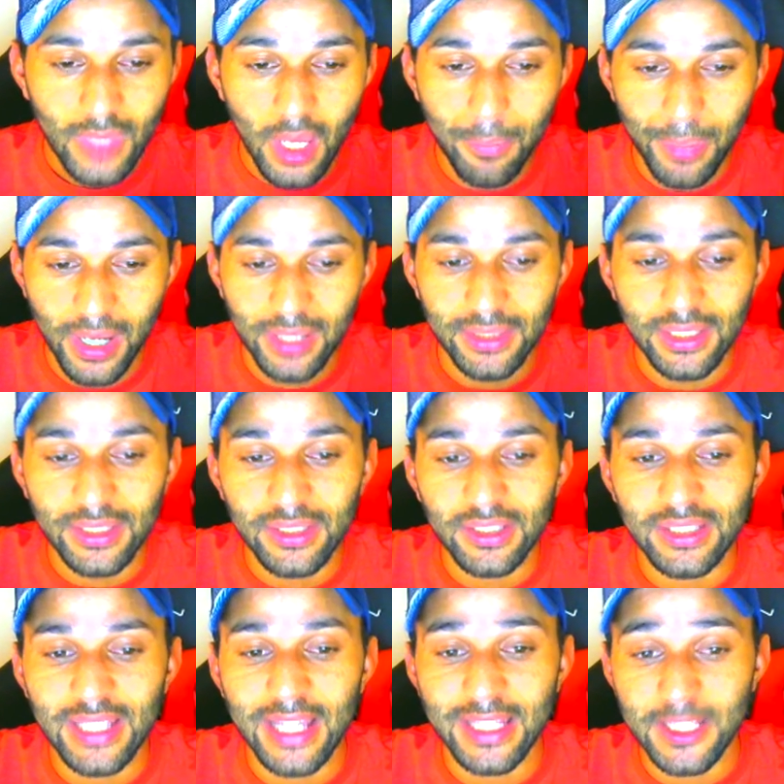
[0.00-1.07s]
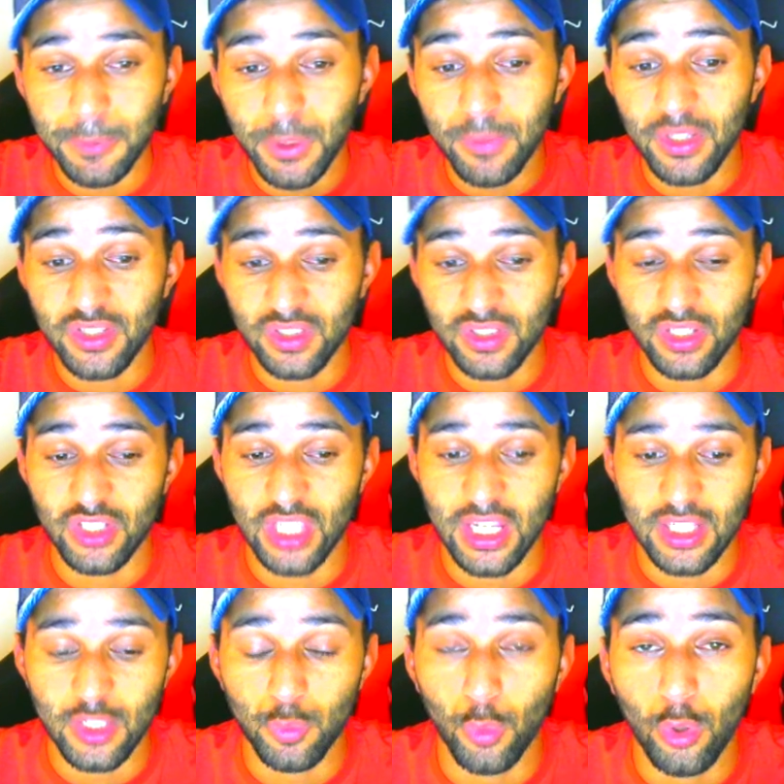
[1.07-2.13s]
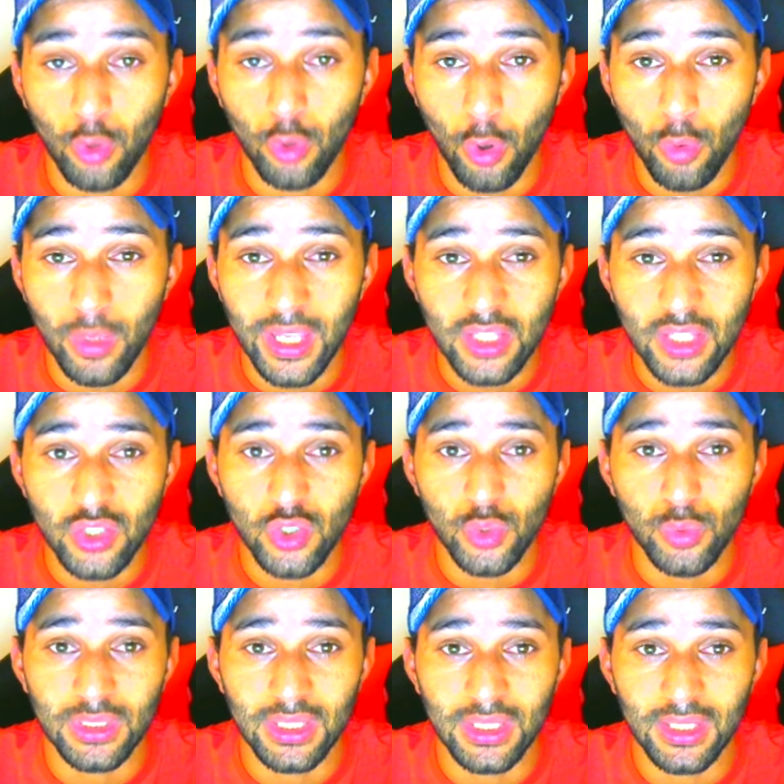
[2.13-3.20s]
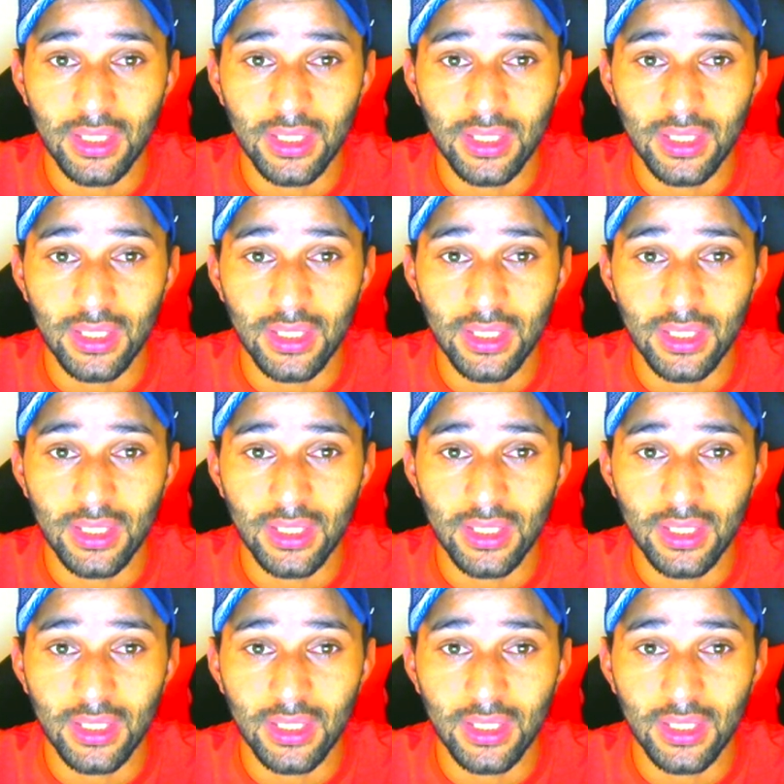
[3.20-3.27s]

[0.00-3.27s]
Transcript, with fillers: But other than that, that's pretty much the changes. We'll go into the